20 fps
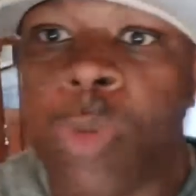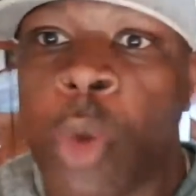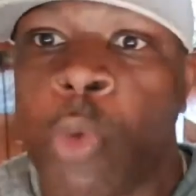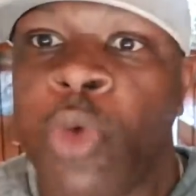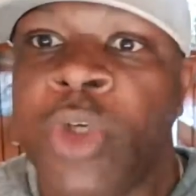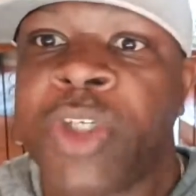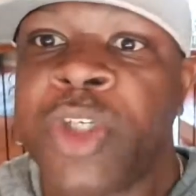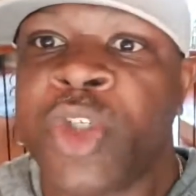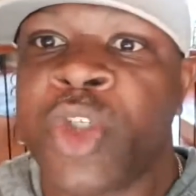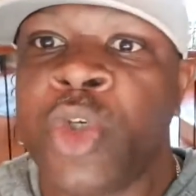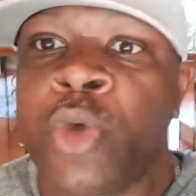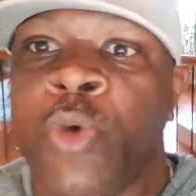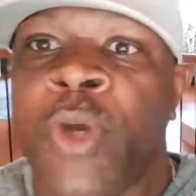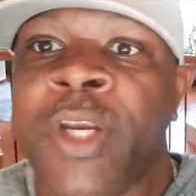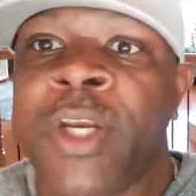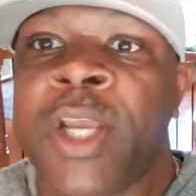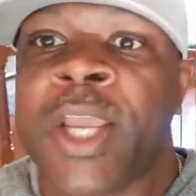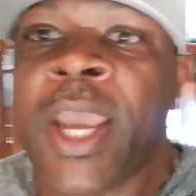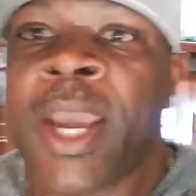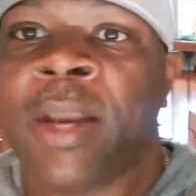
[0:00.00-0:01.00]
with this new
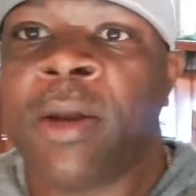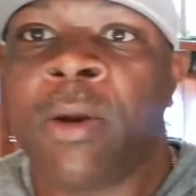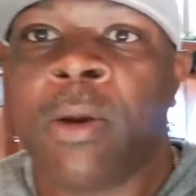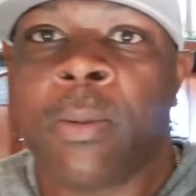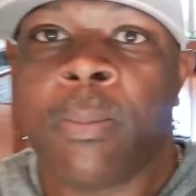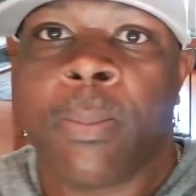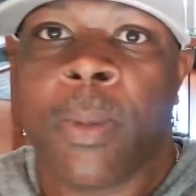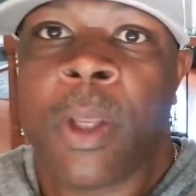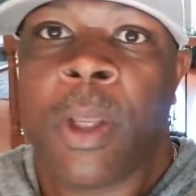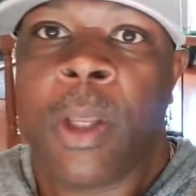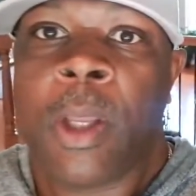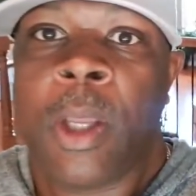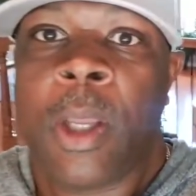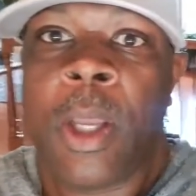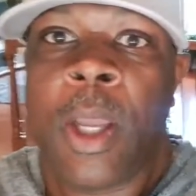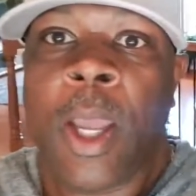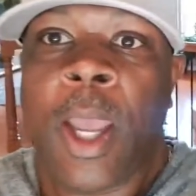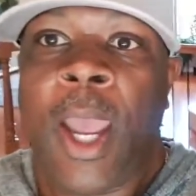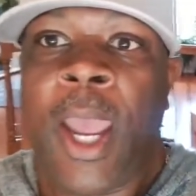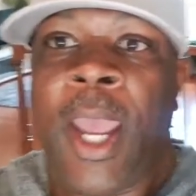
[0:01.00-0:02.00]
indicator
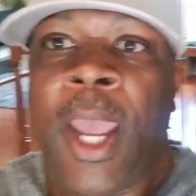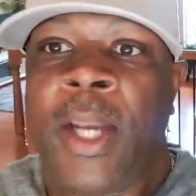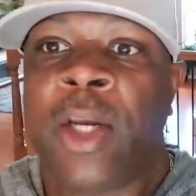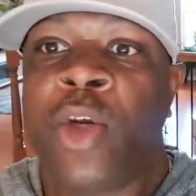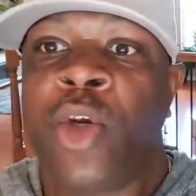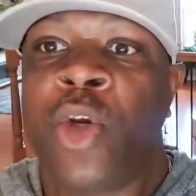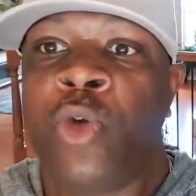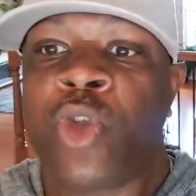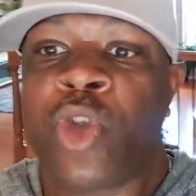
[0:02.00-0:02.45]
and the new